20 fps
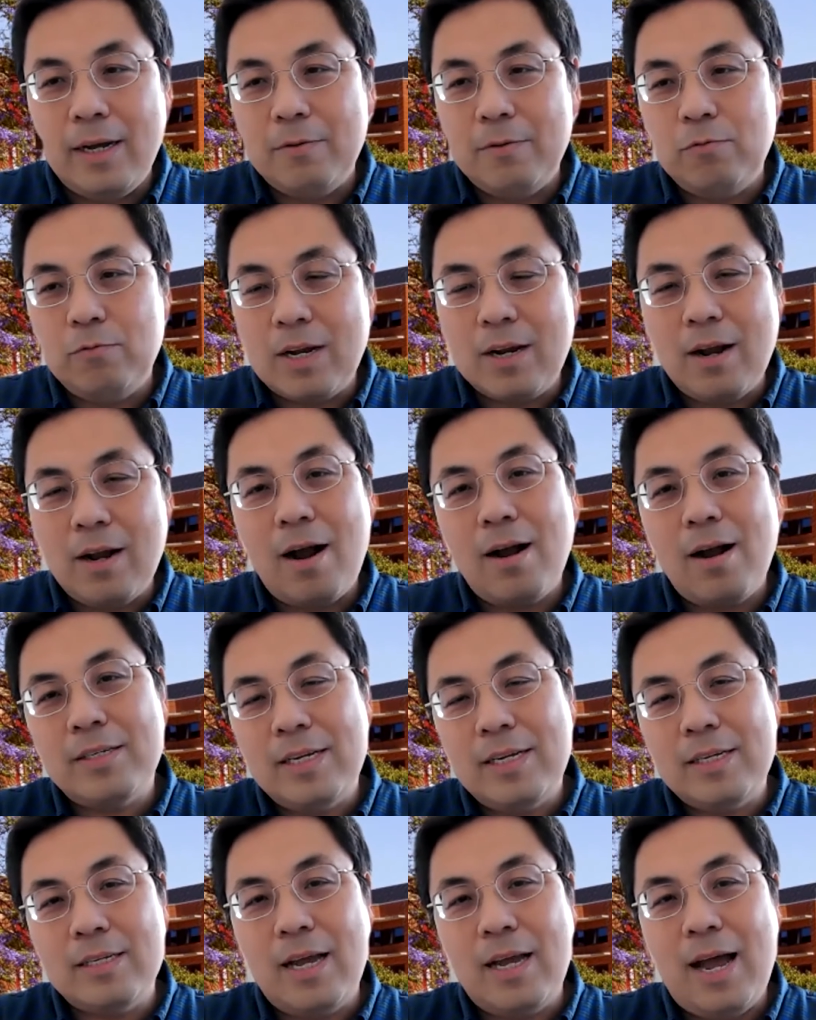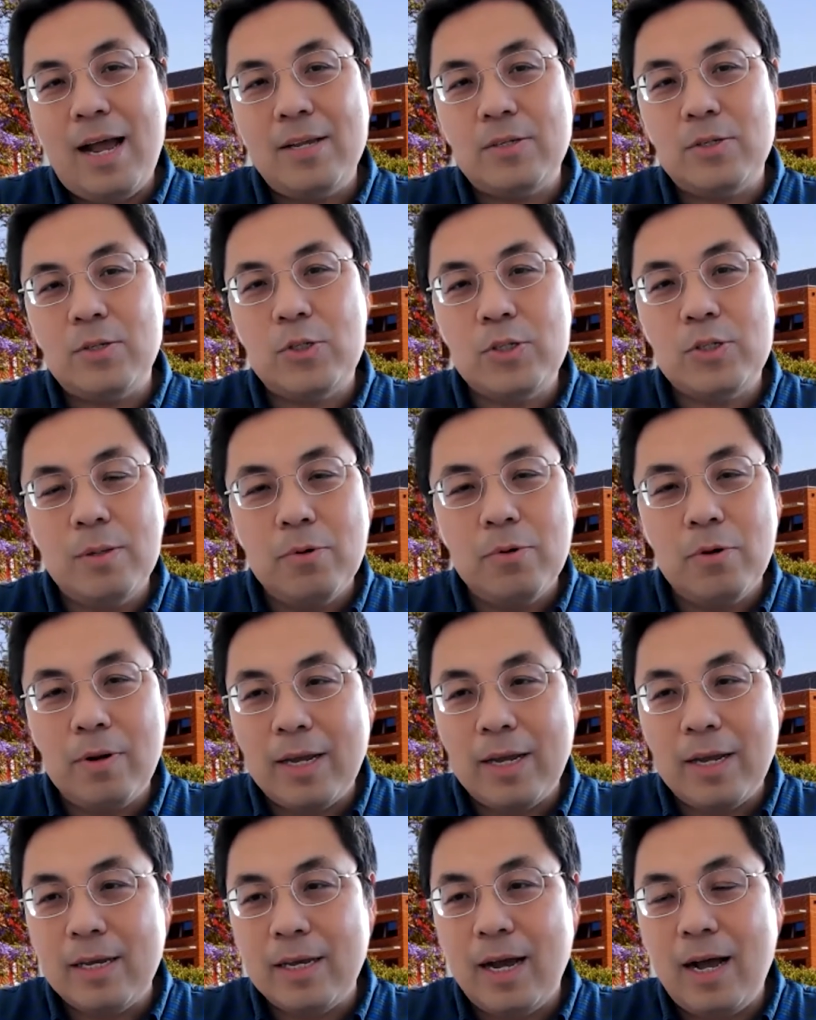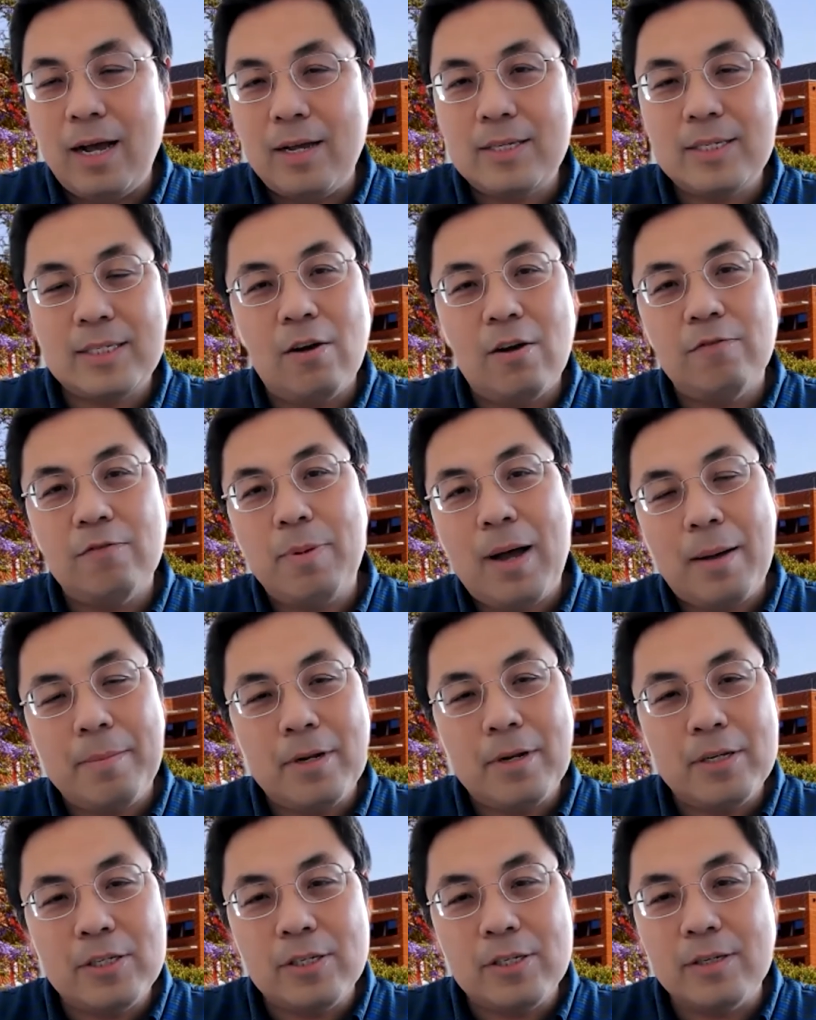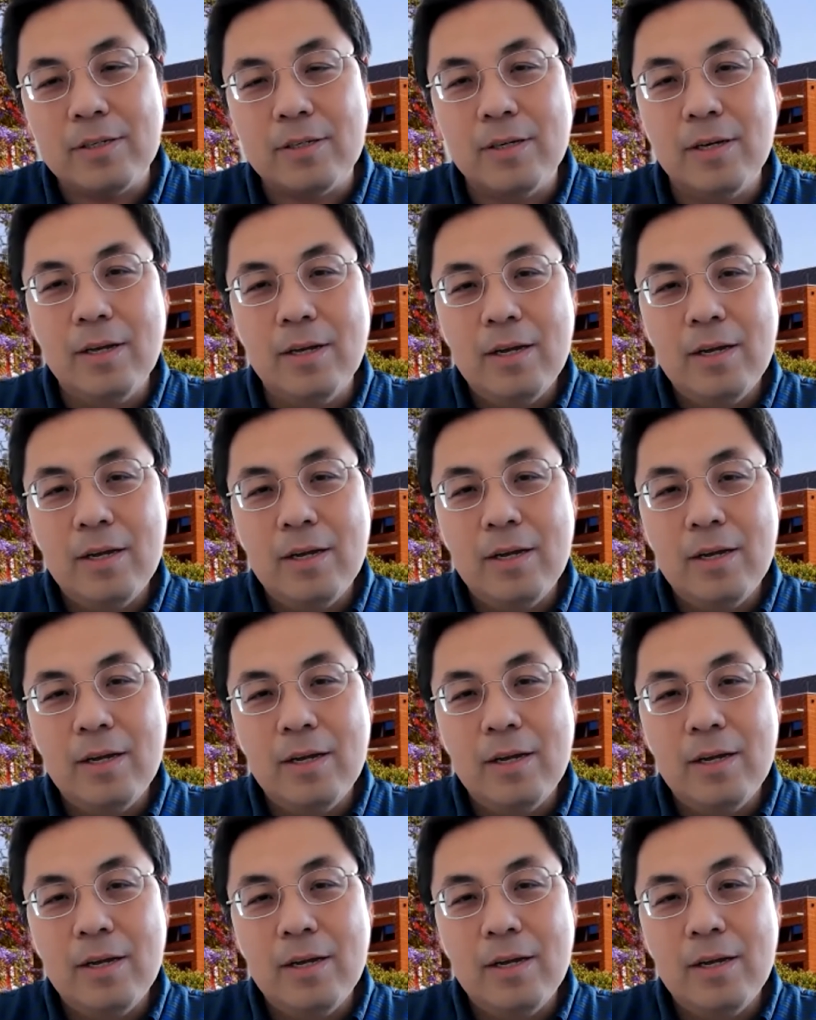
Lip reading: regard it as simply self-publishing